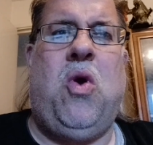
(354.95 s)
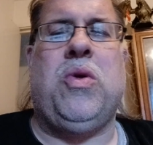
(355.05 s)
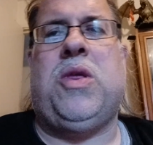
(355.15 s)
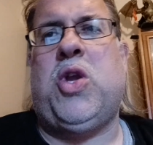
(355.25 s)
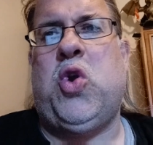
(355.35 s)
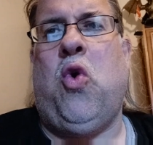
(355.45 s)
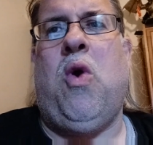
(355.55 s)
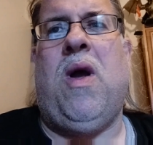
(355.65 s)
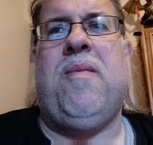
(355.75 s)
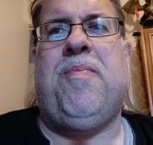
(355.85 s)
so
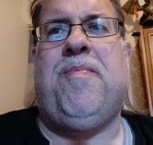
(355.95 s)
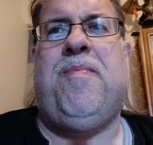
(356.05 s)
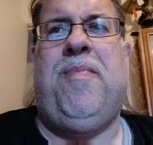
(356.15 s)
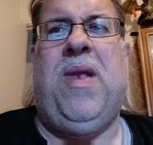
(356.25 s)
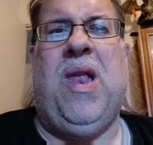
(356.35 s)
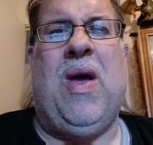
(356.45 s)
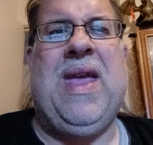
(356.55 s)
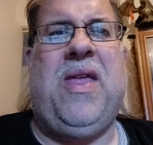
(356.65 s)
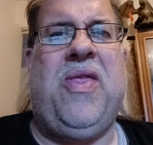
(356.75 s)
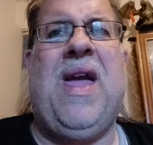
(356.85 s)
sure I
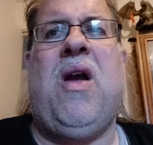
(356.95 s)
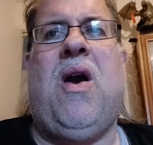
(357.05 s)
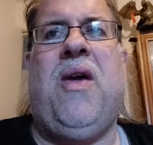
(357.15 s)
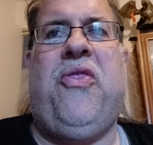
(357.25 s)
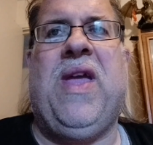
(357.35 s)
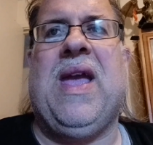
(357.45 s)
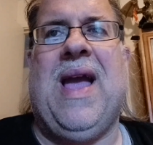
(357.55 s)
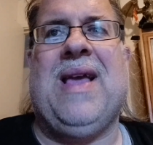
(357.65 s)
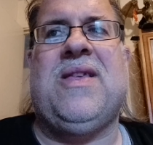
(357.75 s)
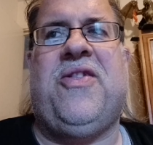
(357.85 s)
like that. I think
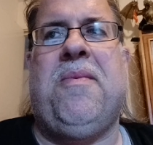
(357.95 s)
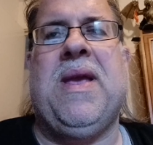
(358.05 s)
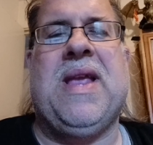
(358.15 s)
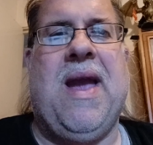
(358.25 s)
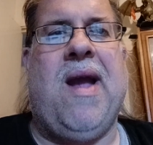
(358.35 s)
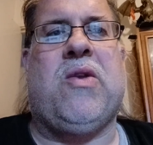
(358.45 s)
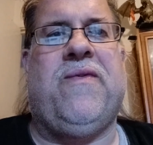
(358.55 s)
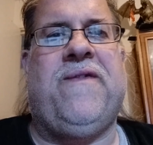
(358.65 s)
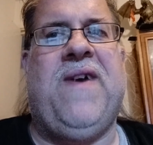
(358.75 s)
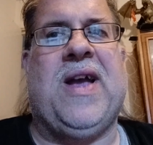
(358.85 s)
as the main character of
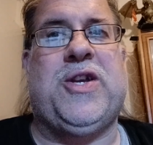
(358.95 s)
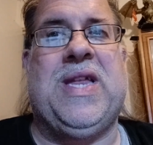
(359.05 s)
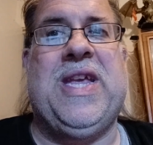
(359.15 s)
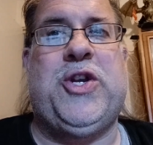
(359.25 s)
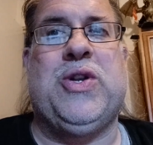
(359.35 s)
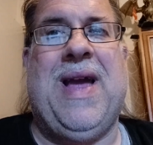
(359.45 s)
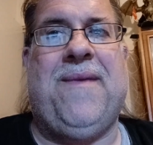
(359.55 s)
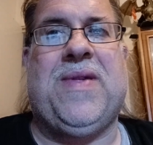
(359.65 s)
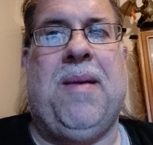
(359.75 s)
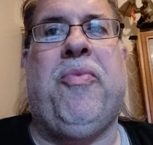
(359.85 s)
the faction, he should
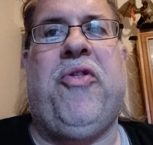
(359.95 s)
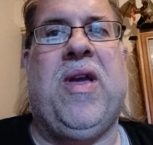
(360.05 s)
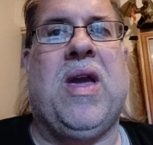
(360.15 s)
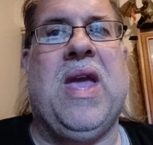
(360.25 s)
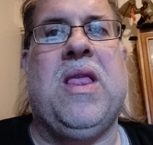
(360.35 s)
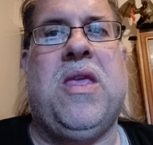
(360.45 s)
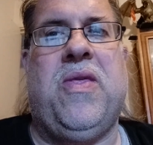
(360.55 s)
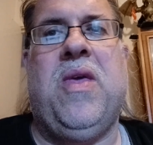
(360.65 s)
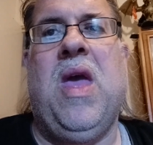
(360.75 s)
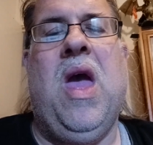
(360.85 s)
have something akin
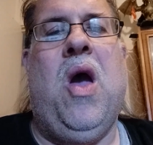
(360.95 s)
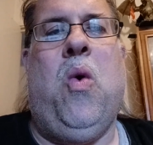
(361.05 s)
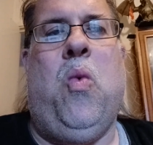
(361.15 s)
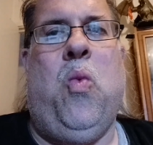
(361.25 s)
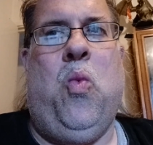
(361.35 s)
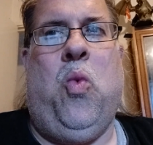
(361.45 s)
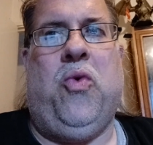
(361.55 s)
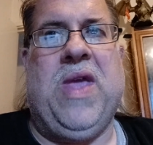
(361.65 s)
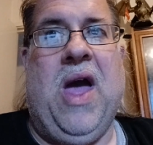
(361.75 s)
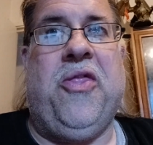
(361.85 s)
to what
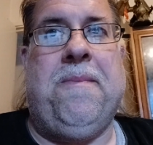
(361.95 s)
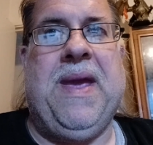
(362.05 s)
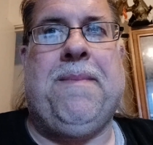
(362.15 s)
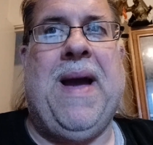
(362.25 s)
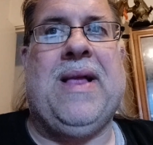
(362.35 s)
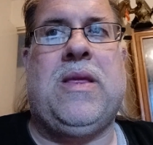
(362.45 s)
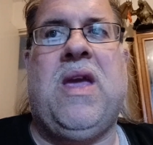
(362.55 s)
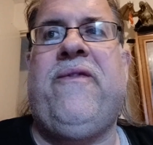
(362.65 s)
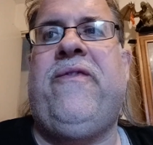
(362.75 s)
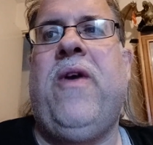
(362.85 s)
the other big bads
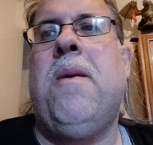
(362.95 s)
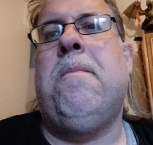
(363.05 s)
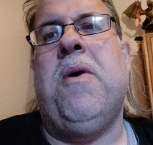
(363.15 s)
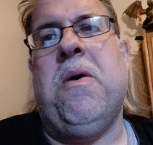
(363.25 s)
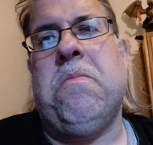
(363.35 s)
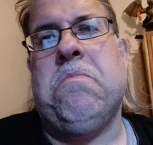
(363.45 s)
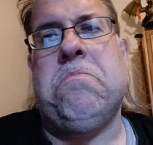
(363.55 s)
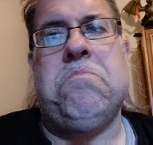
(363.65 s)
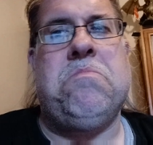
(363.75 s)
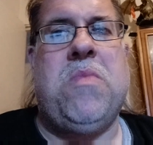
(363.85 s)
give. But
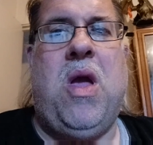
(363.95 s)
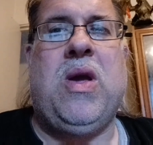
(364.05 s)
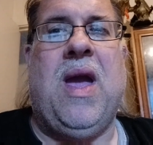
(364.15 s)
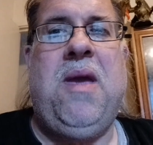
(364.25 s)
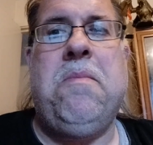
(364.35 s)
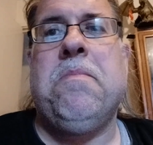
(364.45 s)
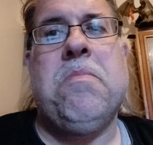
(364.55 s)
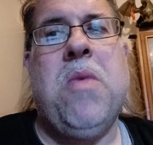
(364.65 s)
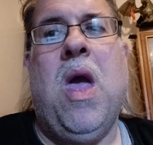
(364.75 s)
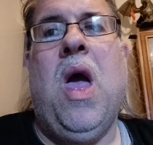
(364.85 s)
okay,
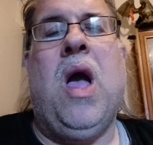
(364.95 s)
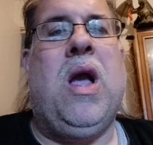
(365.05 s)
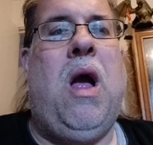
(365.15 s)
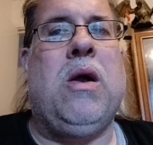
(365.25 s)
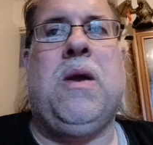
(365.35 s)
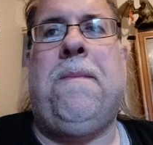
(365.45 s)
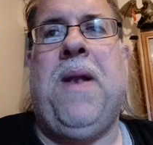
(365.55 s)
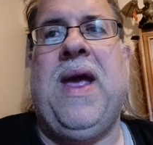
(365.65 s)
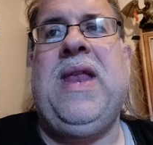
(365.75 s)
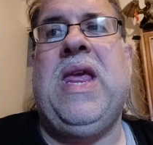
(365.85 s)
can't
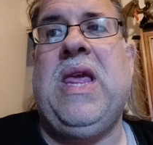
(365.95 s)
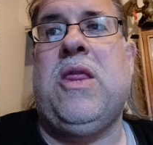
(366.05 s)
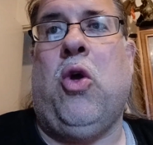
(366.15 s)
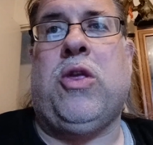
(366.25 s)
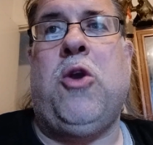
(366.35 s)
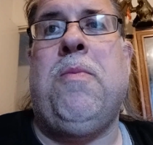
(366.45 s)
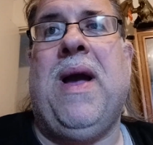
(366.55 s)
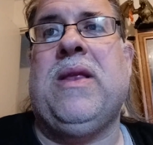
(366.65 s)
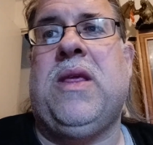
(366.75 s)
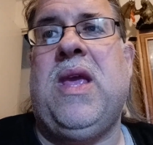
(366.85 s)
complain. He's not too
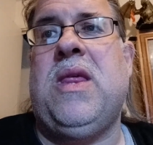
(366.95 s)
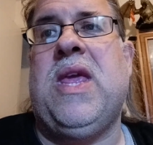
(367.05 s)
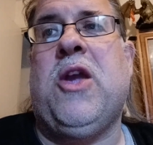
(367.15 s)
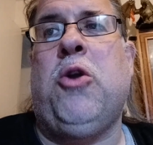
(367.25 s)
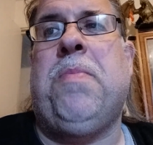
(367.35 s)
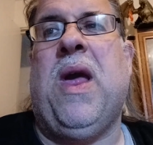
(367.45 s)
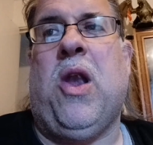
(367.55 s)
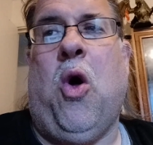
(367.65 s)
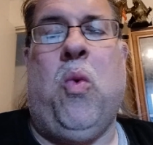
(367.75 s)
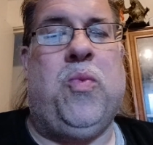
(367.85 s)
bad as he is. He could be a
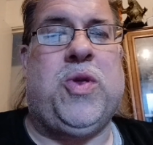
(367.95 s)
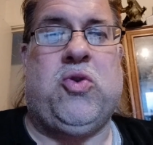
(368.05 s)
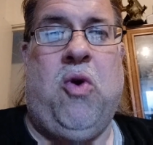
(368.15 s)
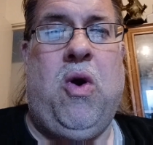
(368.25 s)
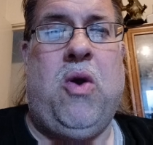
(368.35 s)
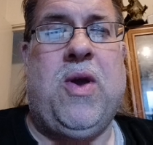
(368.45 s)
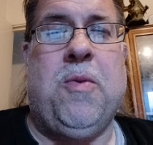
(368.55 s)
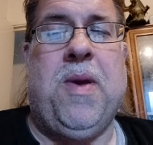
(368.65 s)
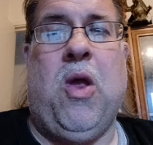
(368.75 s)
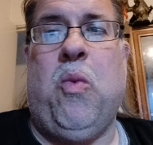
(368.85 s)
lot stronger. He
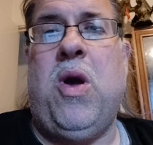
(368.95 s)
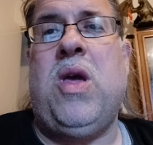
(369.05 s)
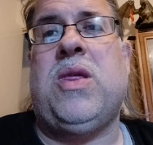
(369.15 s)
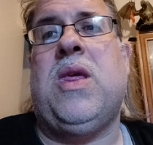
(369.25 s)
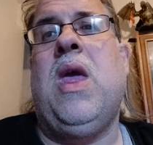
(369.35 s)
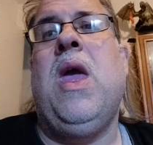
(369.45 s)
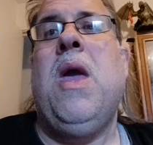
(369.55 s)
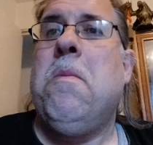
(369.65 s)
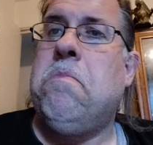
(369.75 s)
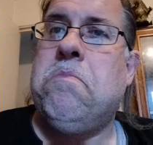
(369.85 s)
could be a lot worse.
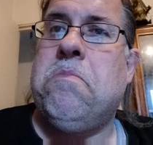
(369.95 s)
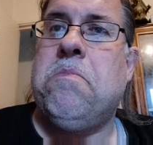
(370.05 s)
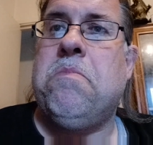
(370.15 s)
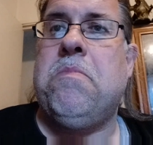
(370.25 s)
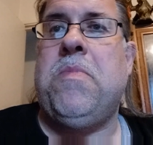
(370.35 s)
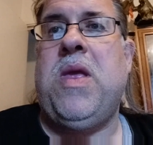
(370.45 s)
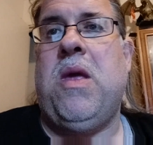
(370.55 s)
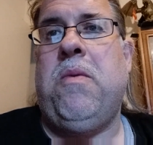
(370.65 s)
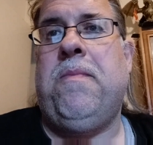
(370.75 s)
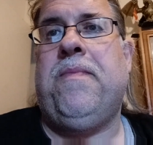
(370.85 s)
You know.